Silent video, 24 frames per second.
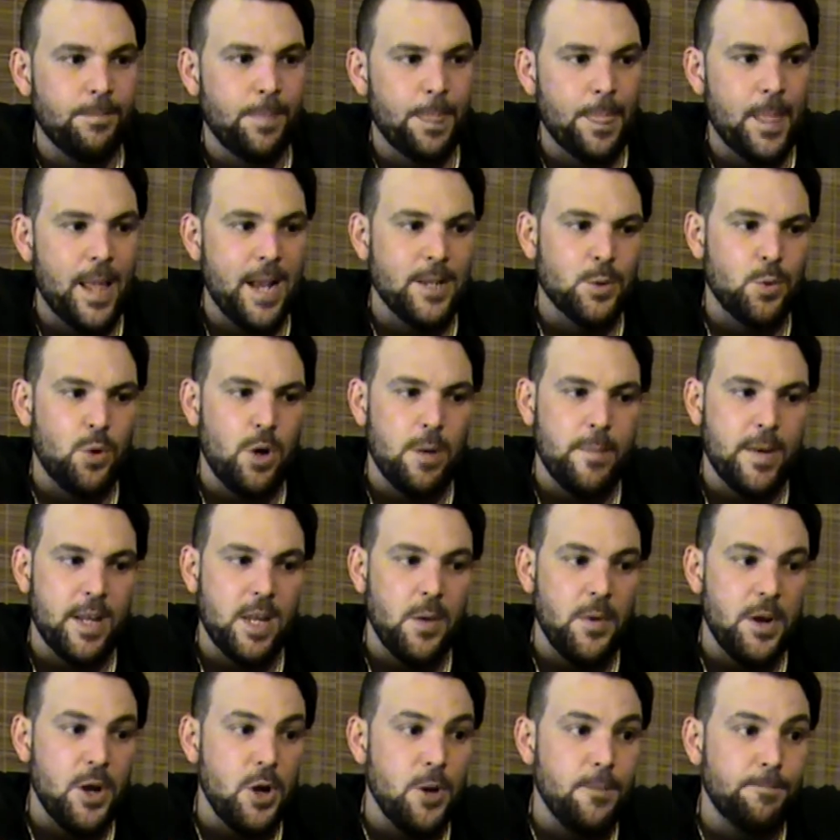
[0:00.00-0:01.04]
Has quite a bit
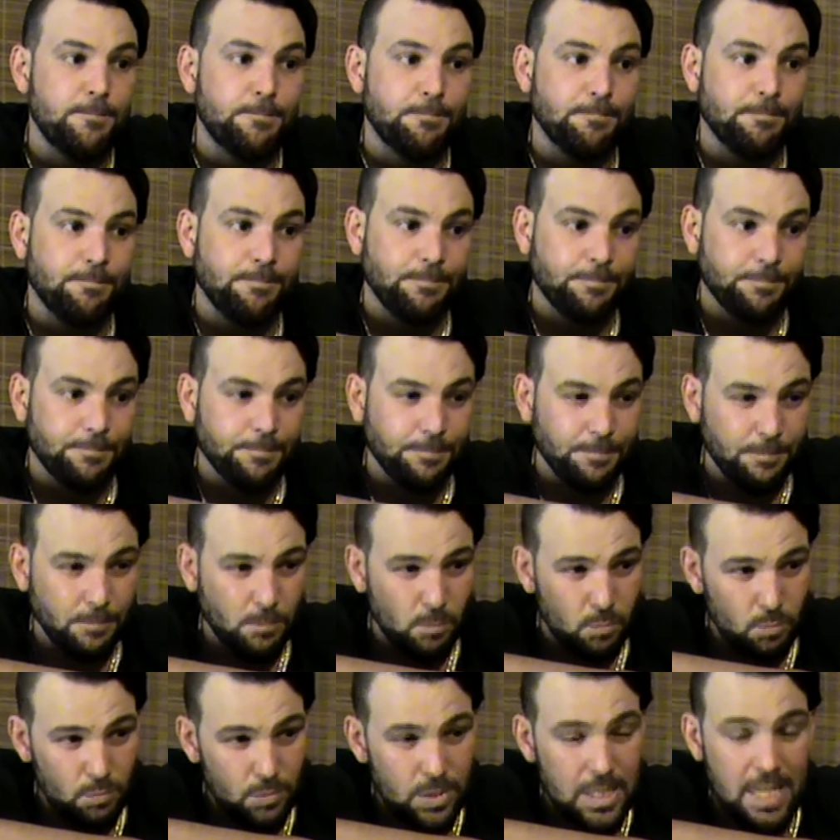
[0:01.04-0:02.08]
going on.
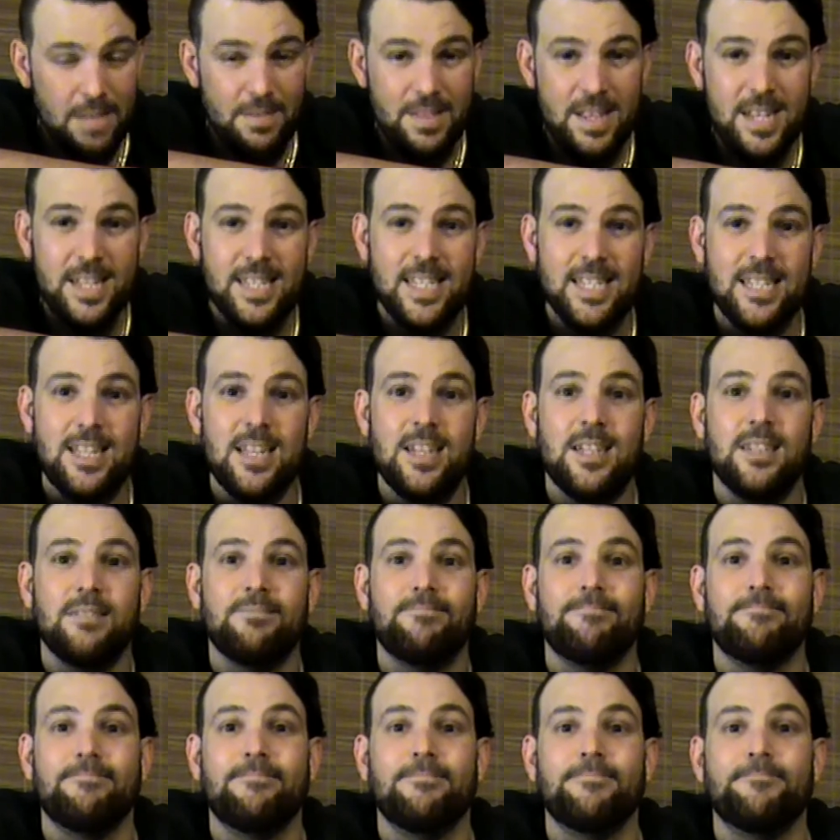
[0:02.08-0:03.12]
This
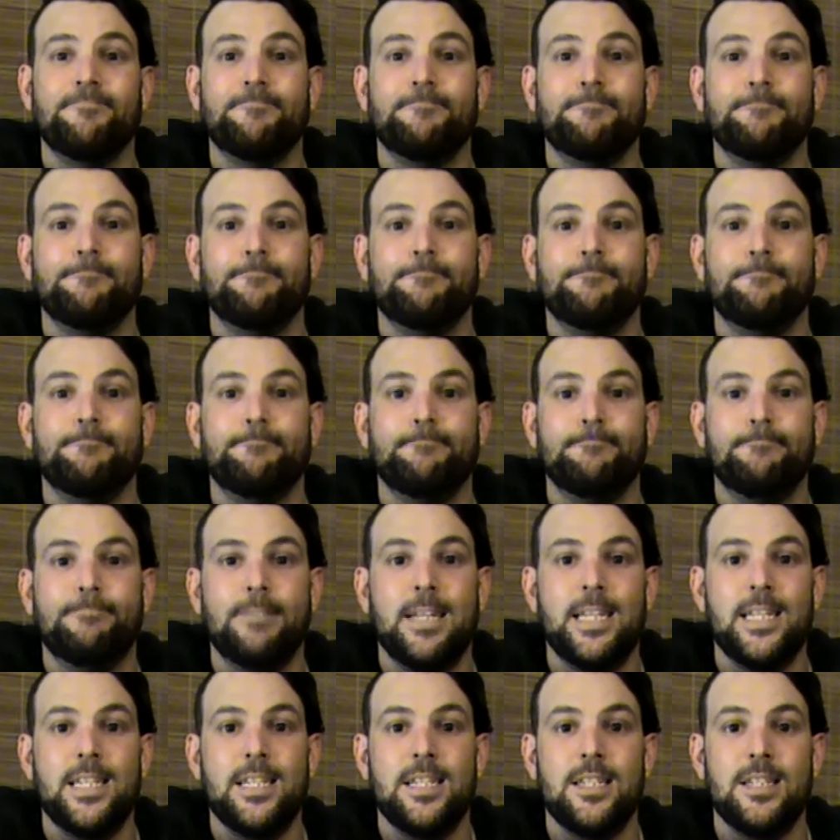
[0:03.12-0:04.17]

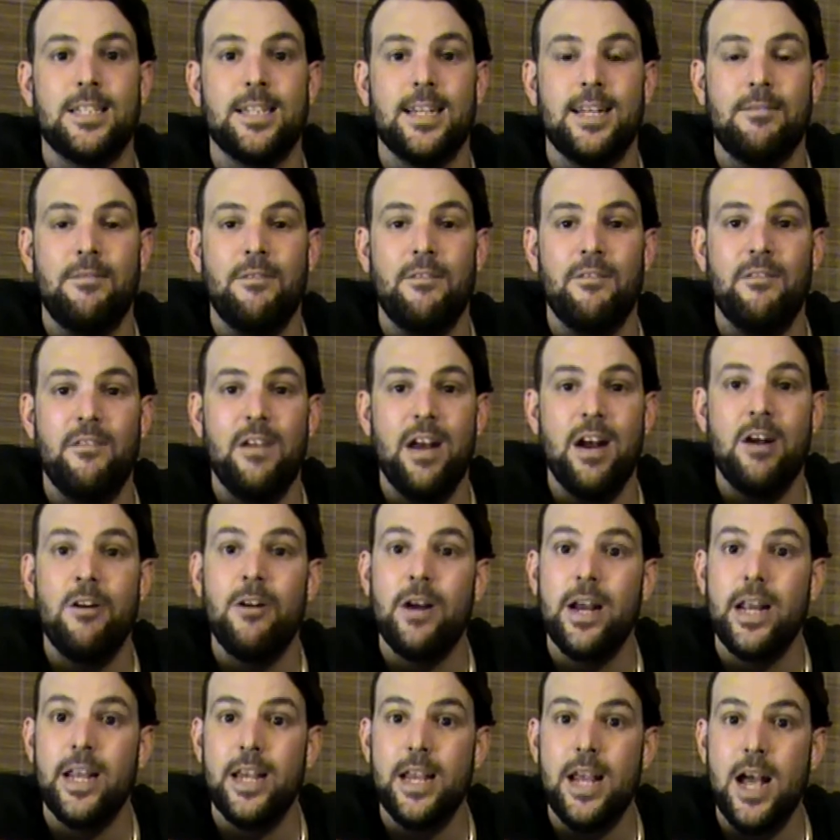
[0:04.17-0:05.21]
is a
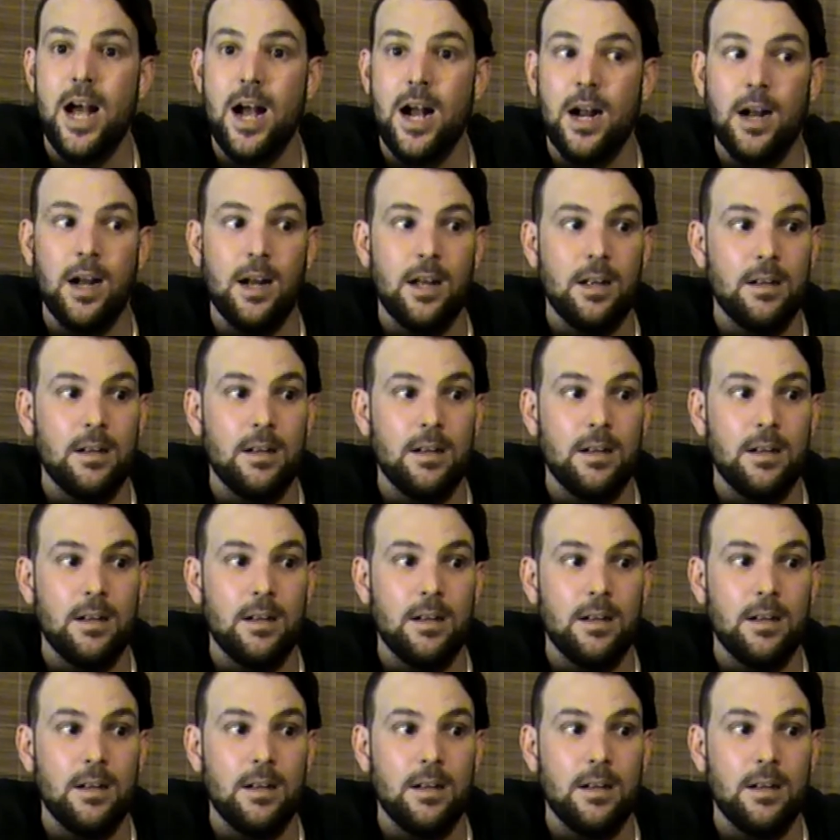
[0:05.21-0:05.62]
very young